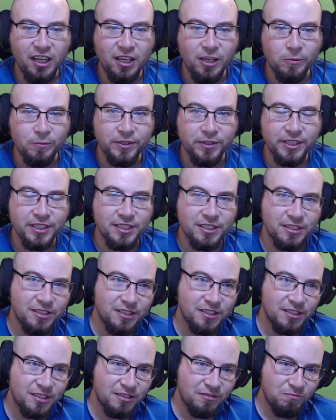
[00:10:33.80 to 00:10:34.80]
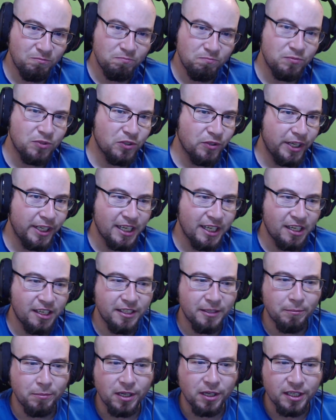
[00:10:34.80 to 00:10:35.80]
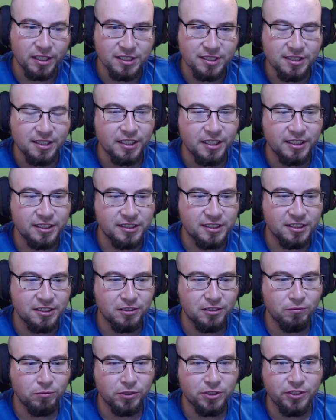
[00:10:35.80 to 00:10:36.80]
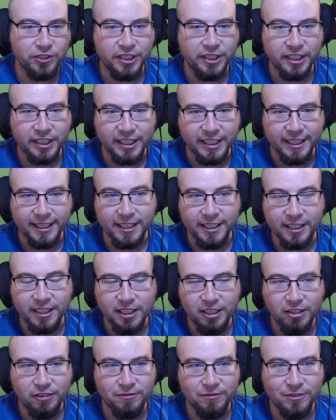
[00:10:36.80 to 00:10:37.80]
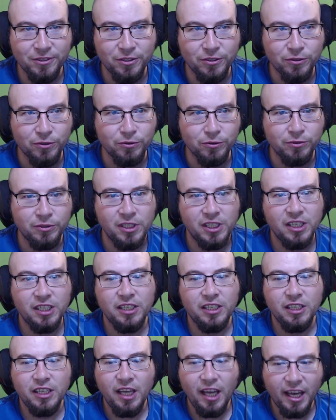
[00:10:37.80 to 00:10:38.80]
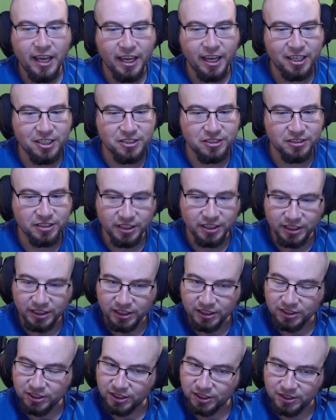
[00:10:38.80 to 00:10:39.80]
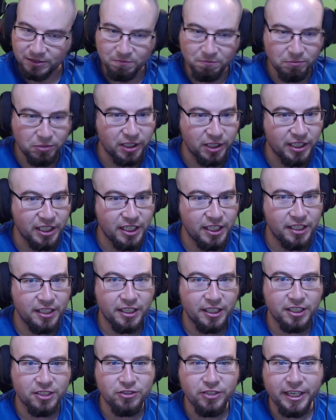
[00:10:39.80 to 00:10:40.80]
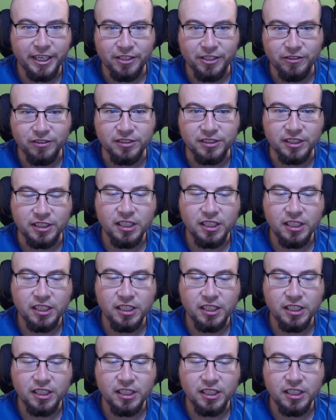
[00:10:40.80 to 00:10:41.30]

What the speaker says: This is straight out of the box settings. This is what you're gonna get if you actually just plug it in and try to use it.